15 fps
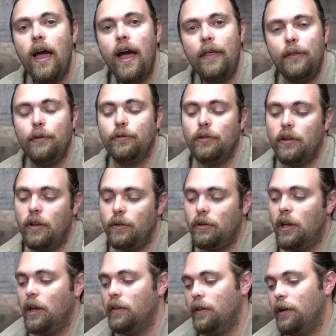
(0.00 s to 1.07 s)
And there's another
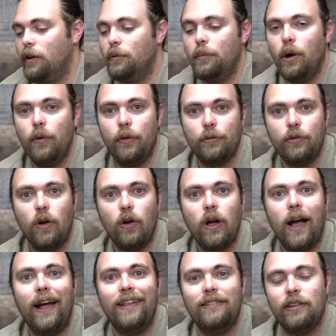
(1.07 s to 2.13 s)
King of the Hill mode. There's all
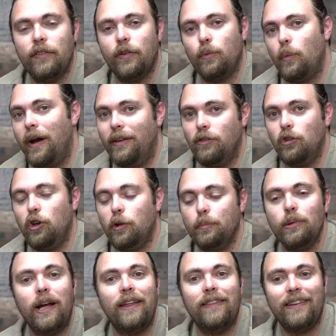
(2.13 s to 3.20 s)
kinds of different ways that you can
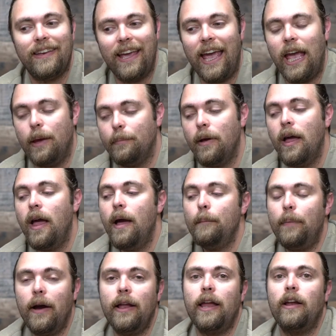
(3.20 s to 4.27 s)
play the game,
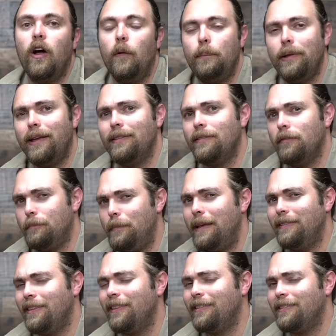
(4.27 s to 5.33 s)
but it all plays
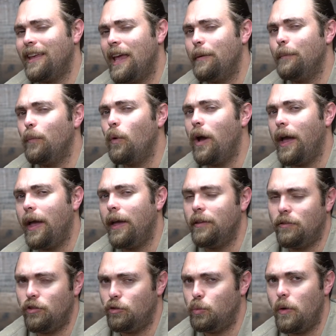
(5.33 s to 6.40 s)
basically the same way.
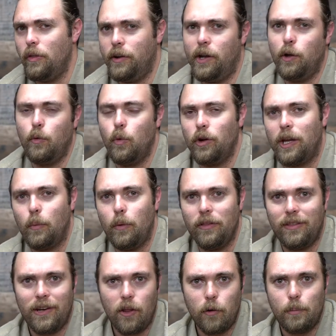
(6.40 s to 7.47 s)
It's just whether or not you're working
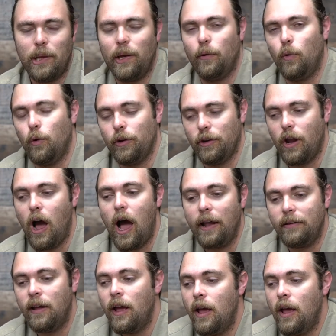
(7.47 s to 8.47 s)
with another player or not.